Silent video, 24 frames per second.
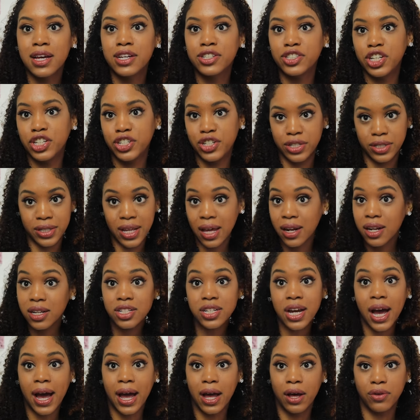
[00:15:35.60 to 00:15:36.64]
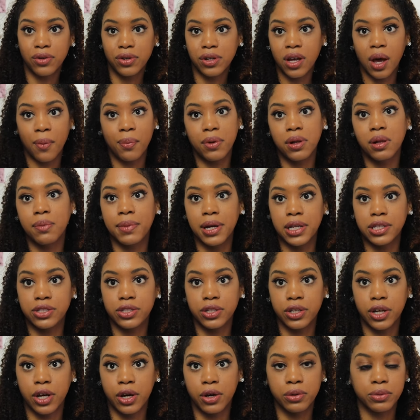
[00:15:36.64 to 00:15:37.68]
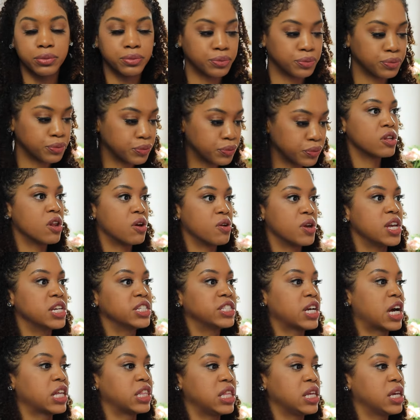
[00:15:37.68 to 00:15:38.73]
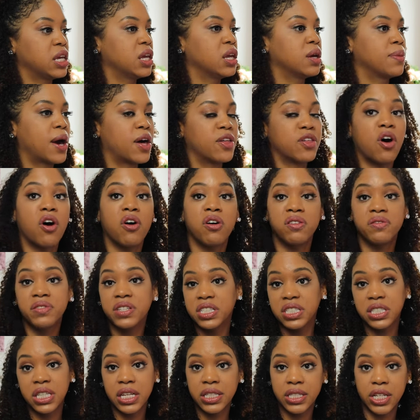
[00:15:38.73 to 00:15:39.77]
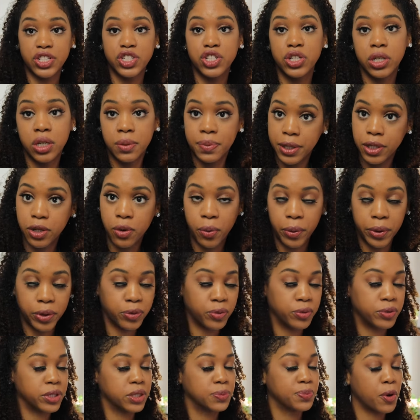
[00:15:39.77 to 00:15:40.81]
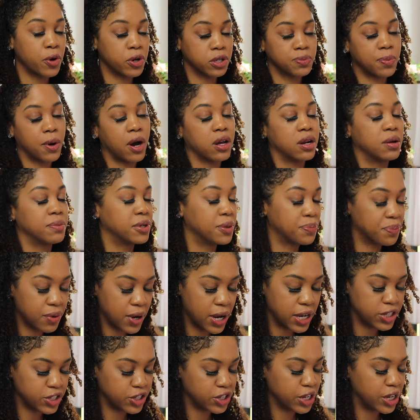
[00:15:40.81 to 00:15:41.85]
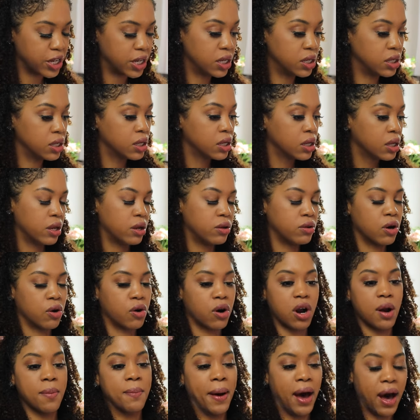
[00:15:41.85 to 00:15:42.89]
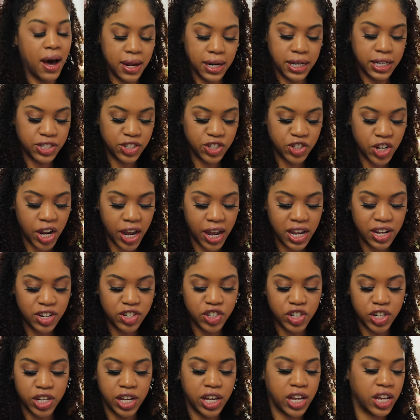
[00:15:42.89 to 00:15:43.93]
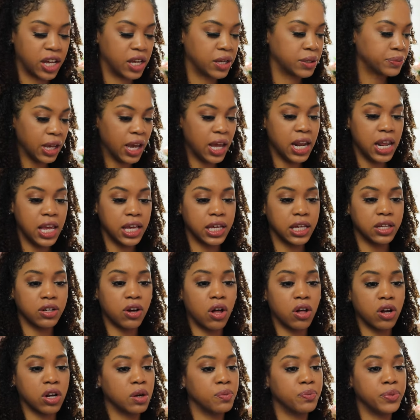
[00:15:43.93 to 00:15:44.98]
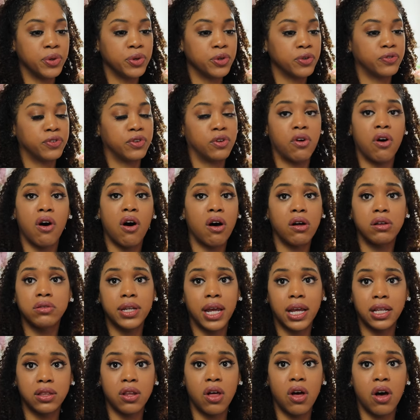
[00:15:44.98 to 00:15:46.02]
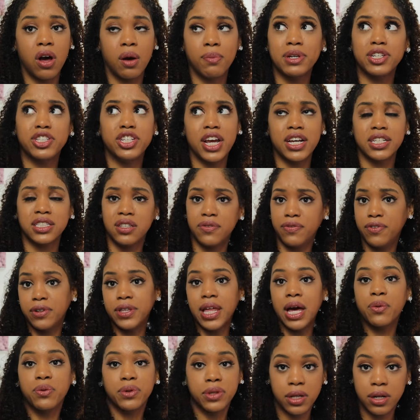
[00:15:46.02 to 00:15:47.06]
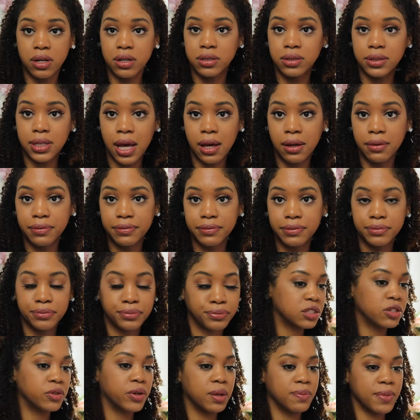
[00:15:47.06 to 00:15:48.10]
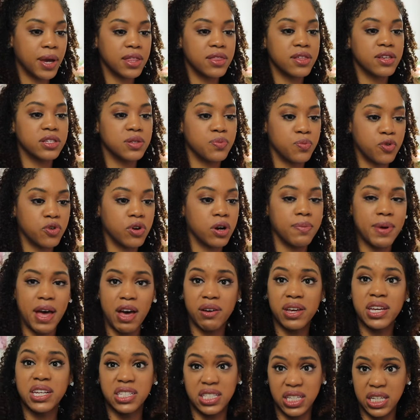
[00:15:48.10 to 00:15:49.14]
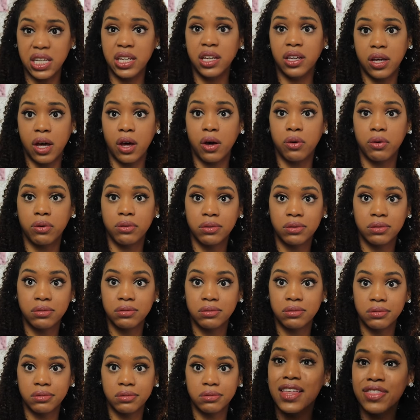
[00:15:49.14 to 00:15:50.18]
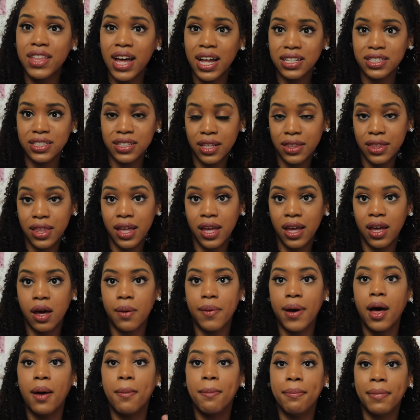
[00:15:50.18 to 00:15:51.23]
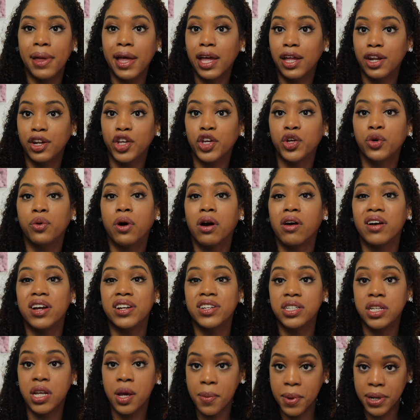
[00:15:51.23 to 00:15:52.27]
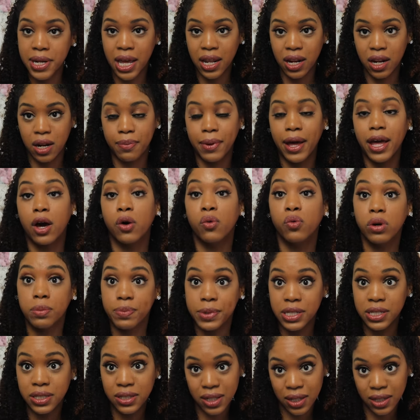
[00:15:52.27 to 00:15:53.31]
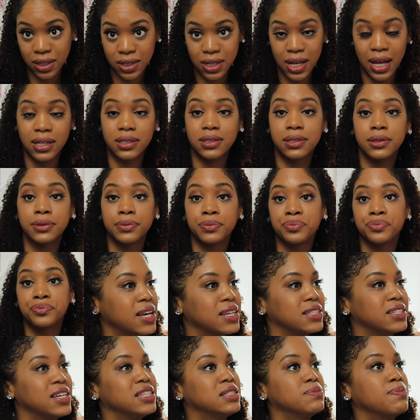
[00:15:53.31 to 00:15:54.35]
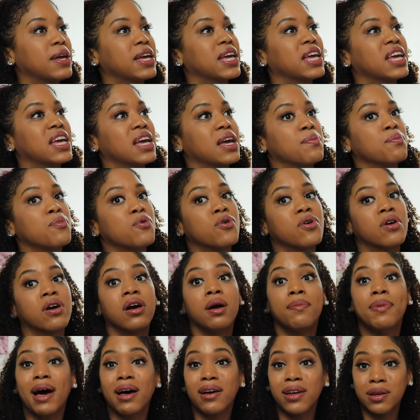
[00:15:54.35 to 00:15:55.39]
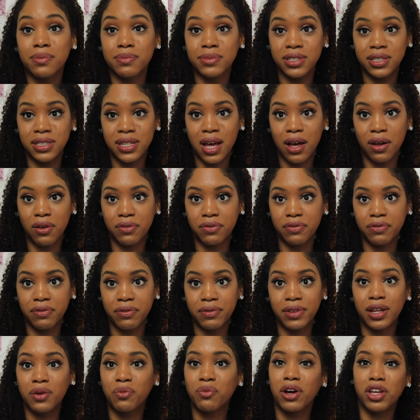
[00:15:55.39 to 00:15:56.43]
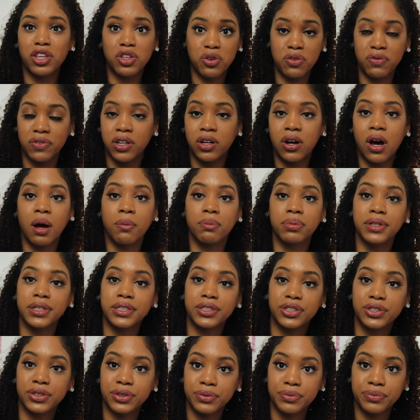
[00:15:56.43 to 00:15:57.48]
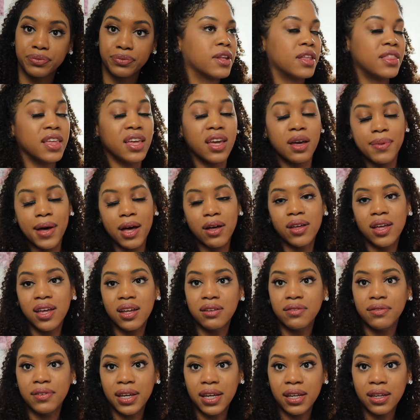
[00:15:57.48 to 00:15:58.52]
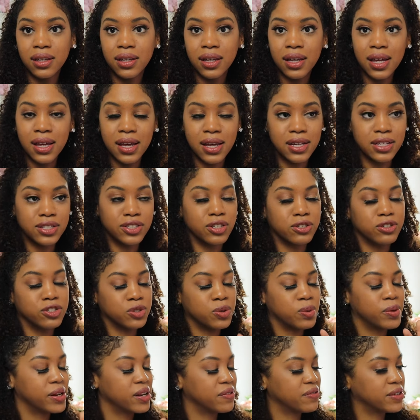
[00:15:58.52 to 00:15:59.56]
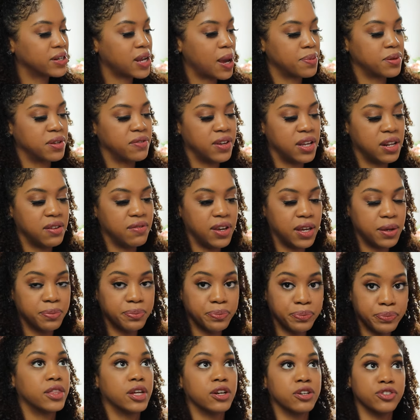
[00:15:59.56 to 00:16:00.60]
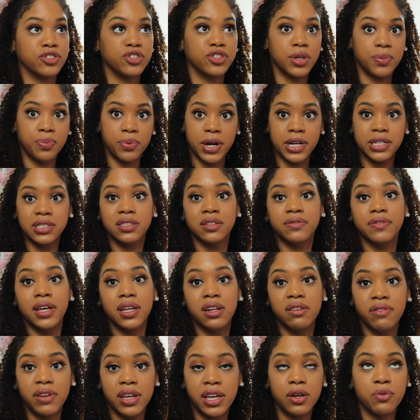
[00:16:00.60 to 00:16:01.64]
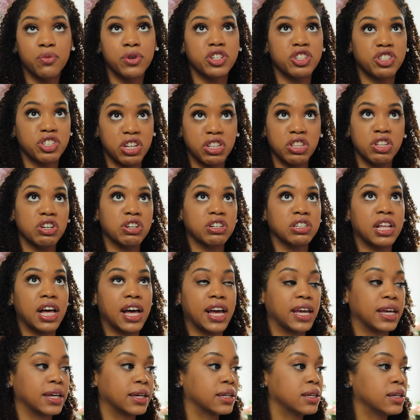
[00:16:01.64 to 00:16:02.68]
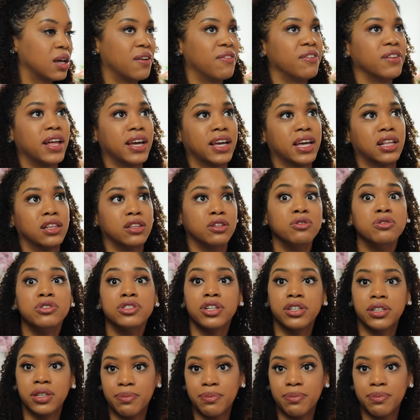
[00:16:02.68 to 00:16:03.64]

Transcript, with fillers: She just had a child a couple months ago. You know, he's not thinking about all of these things that she could be going through this postpartum depression, you know, her body's changing. And he can call her beautiful all day long, but she has to feel that within herself. So he made this more about his ego. And that's the thing about men who are intimidated by a woman's success is he's making it more about himself than what you've accomplished. The thing about envy is there's three different types of envy. There's depressive envy, which can look like I feel like a loser